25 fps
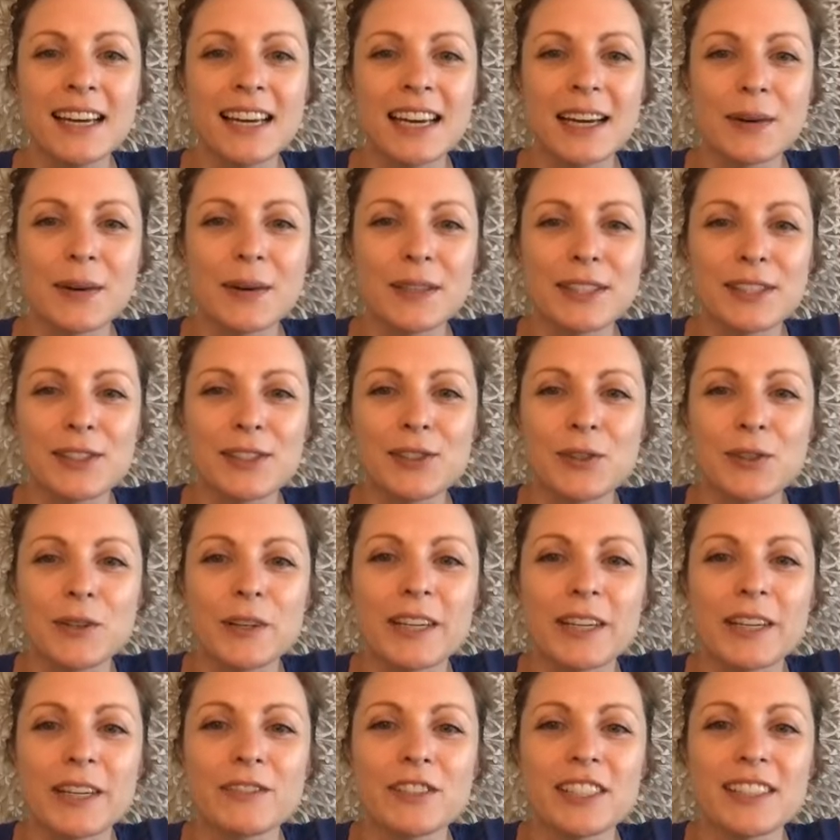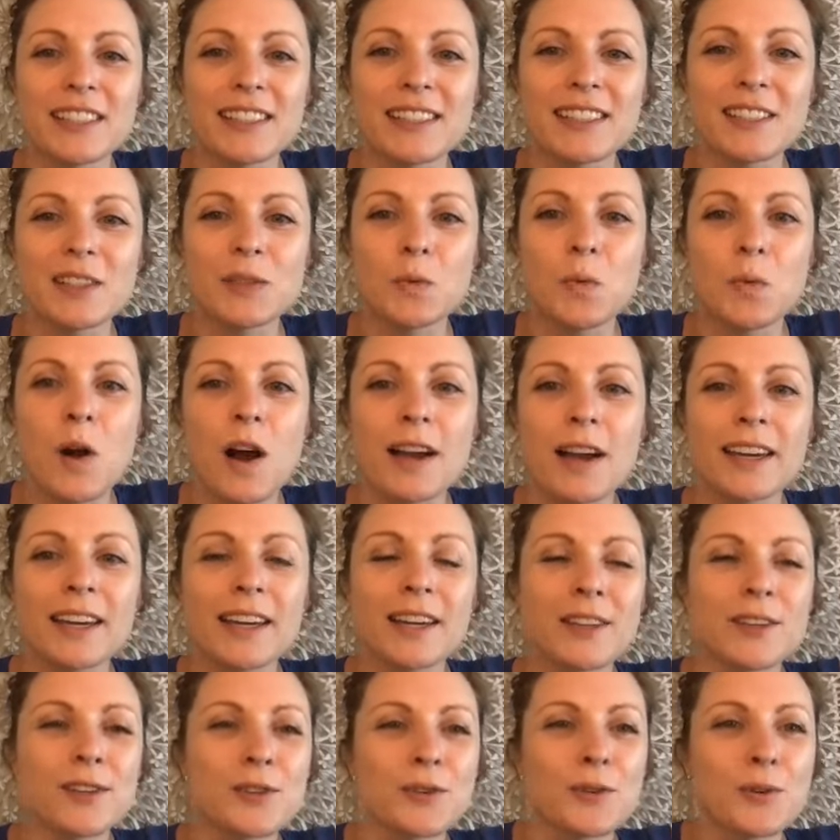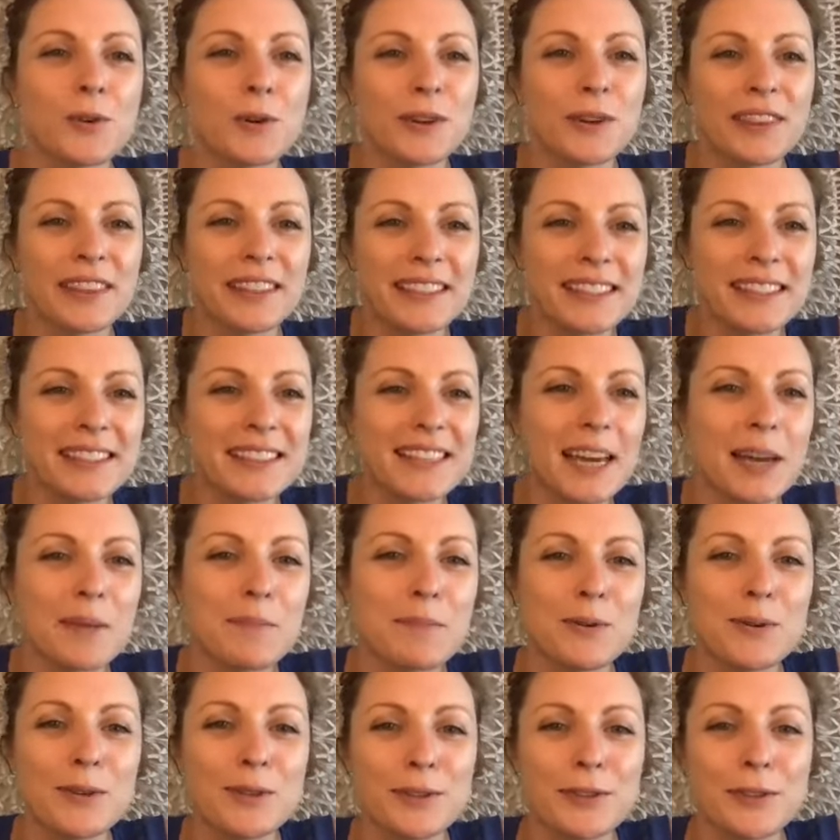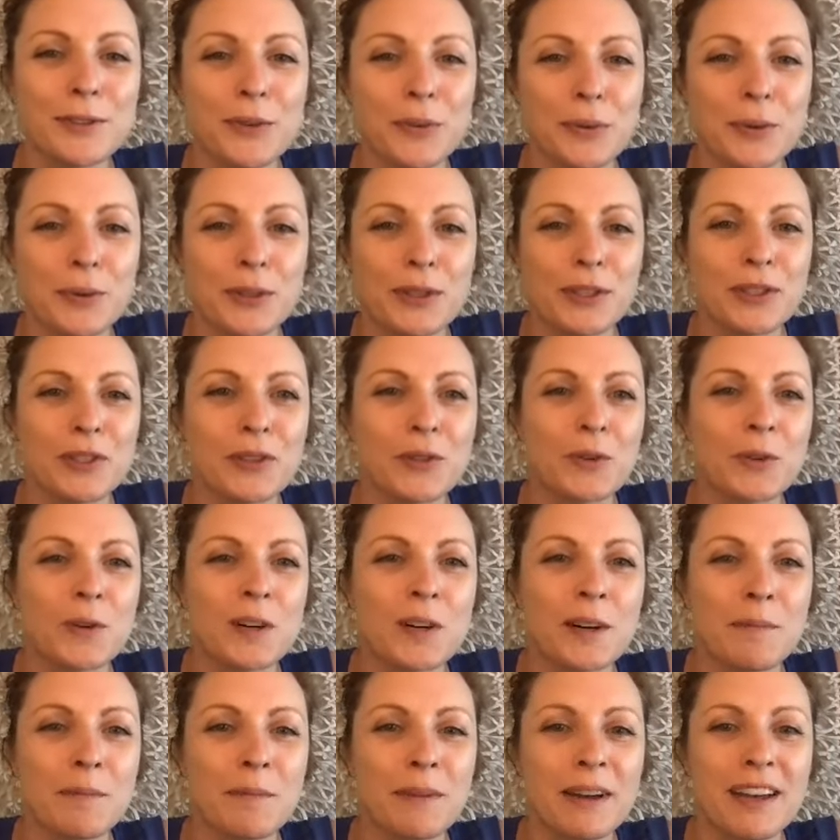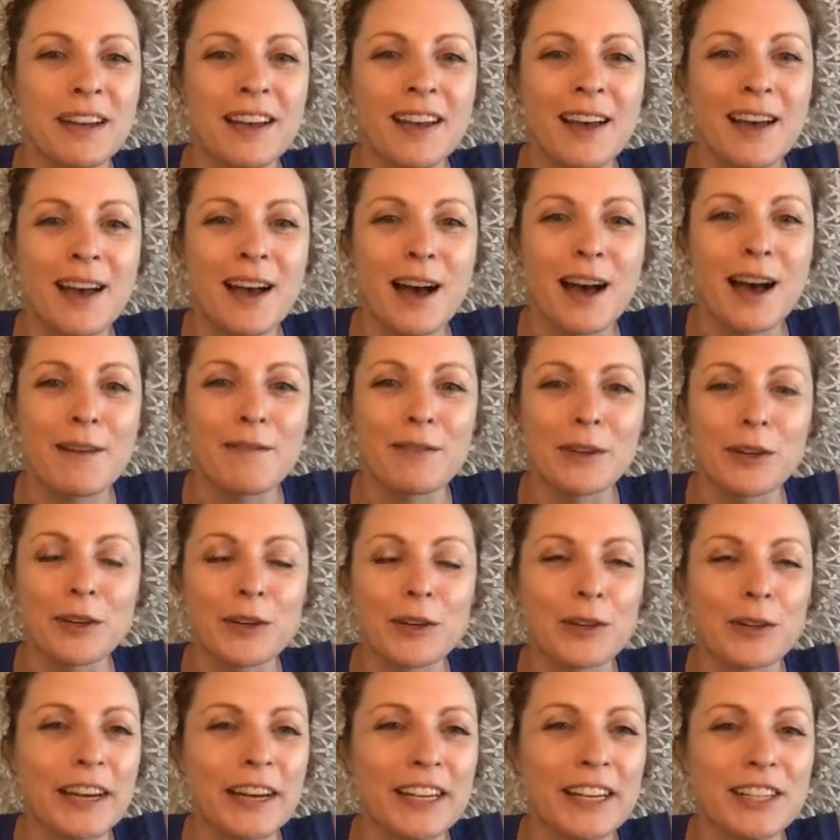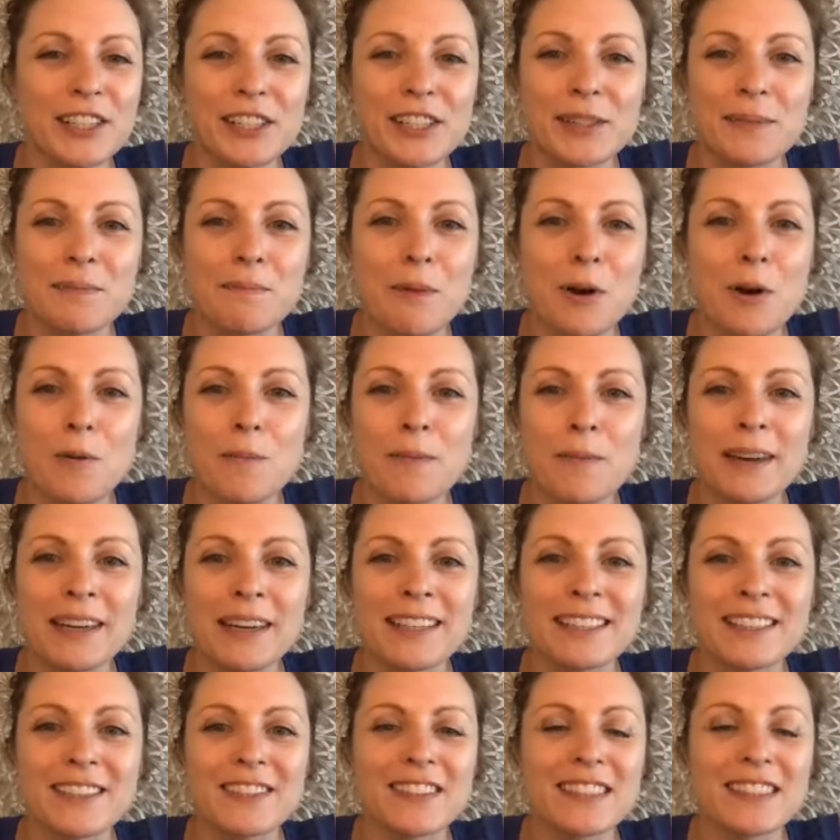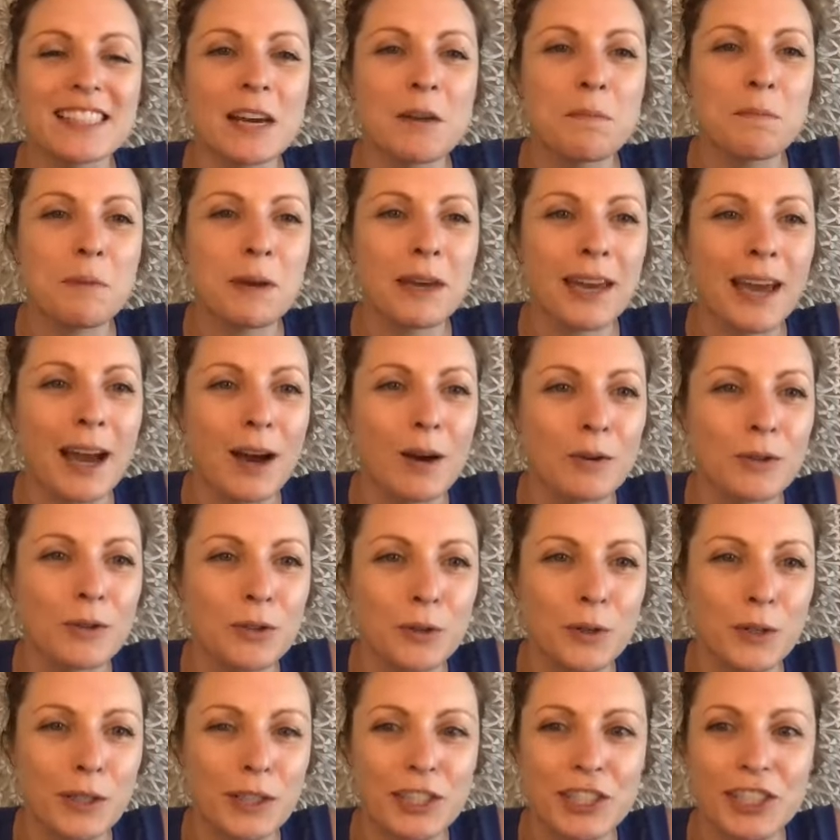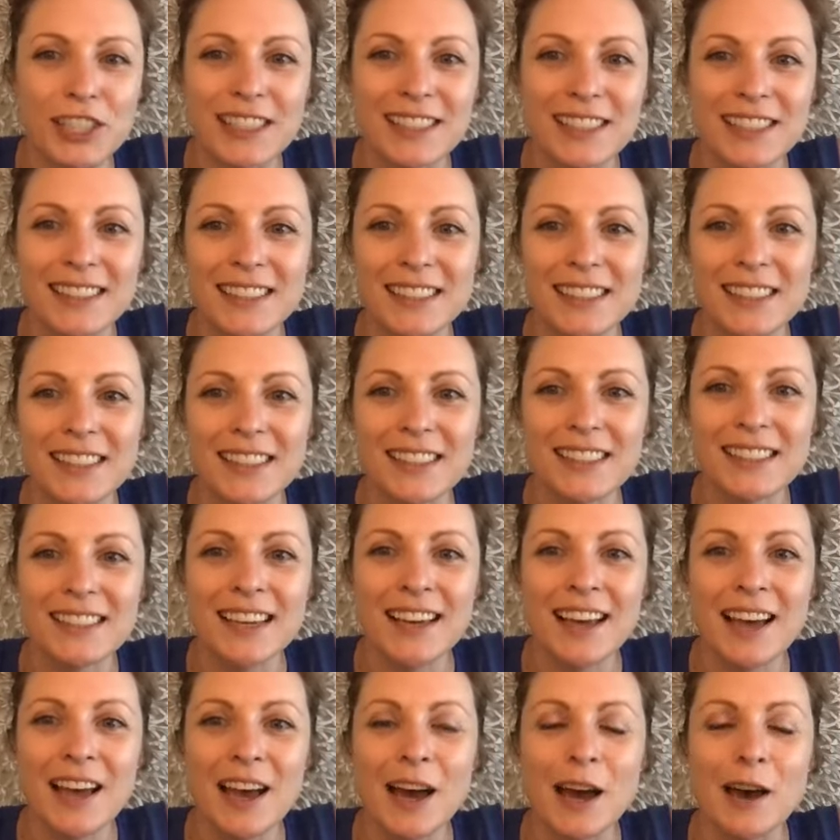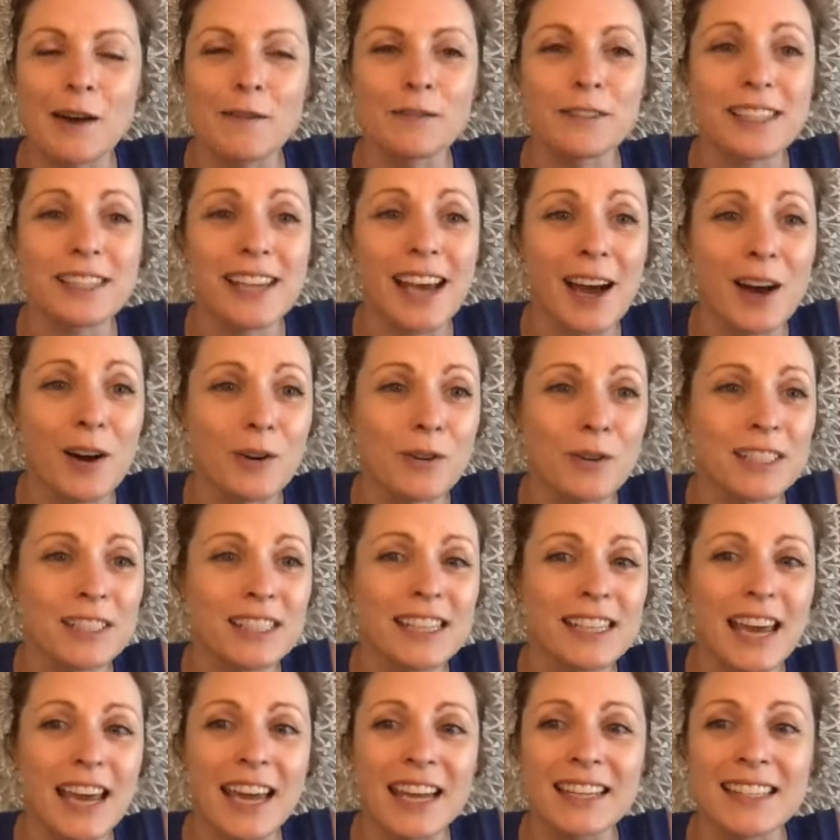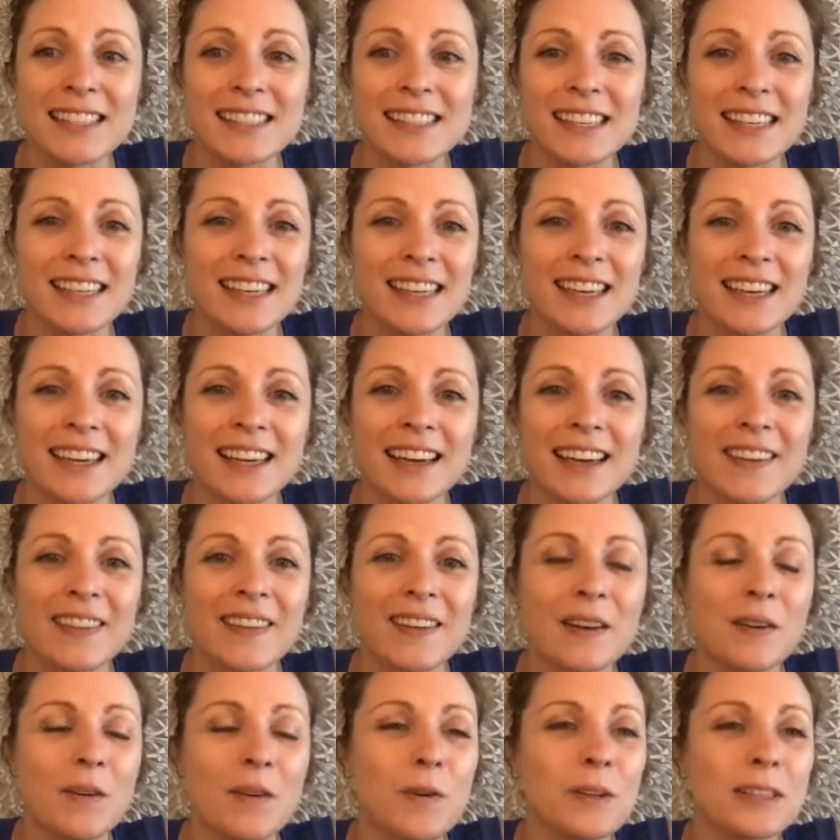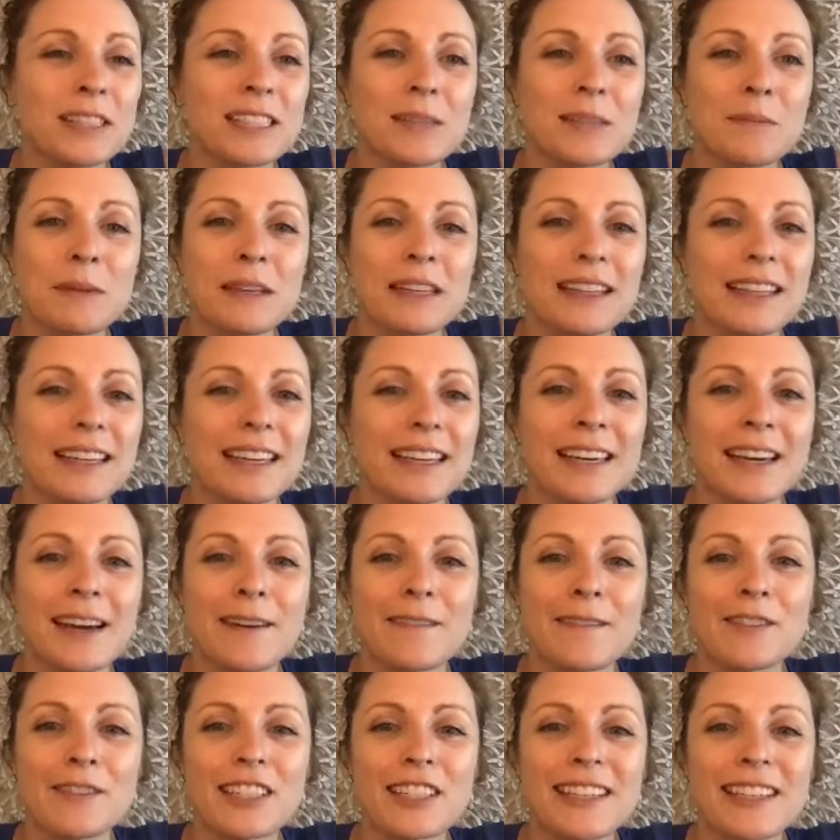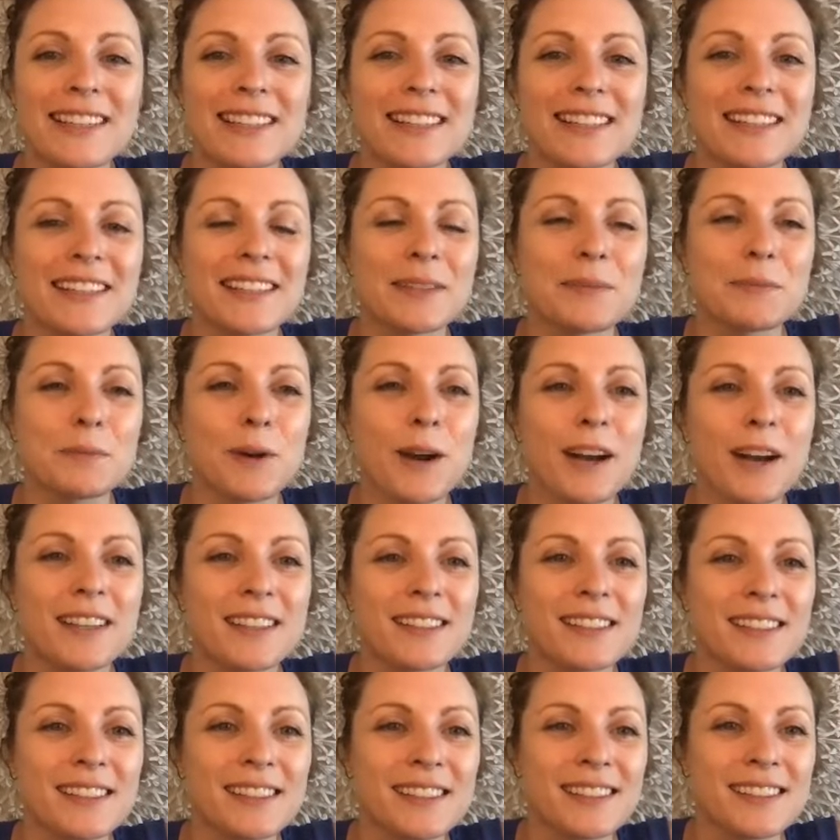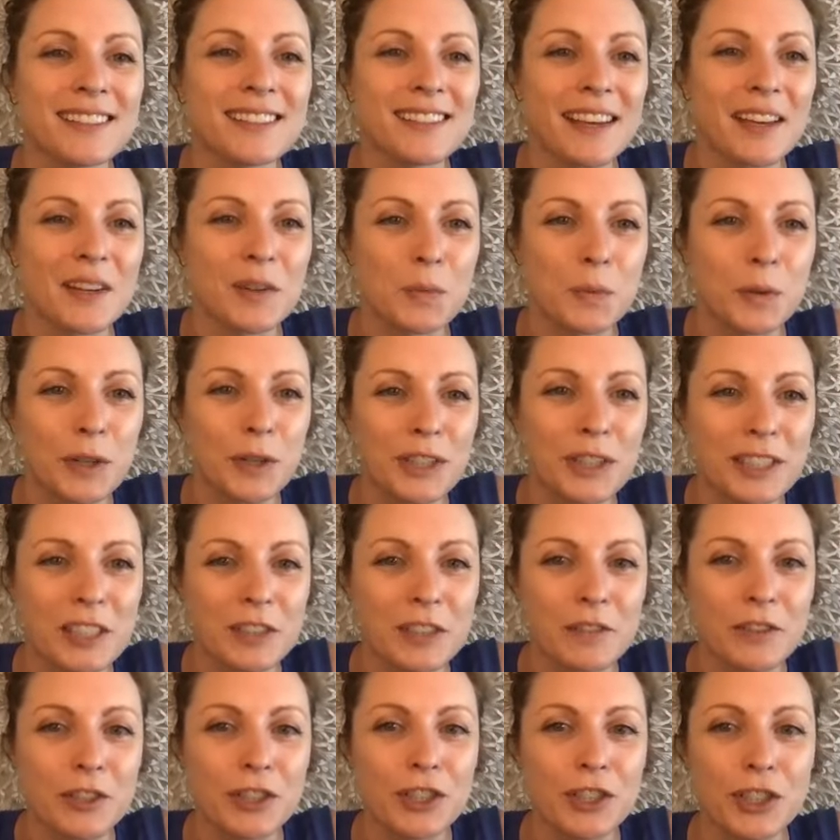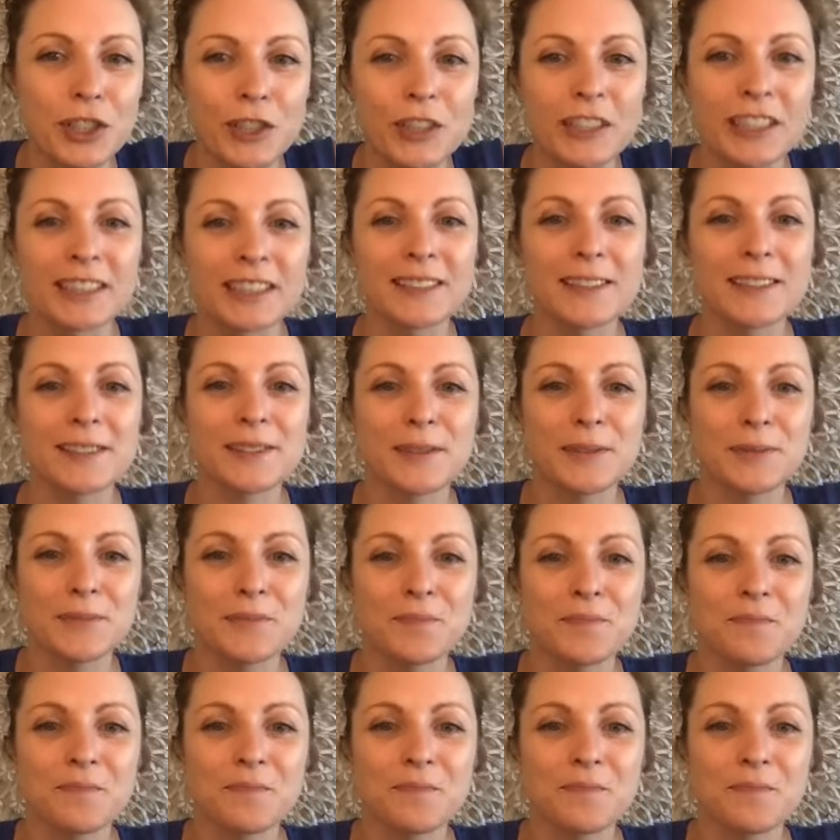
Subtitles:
It was a story of Jesus walking toward the disciples through the storm, of a courageous moment of stepping out toward Jesus, of doubt and sinking, and then ultimately of Jesus's presence and words of assurance.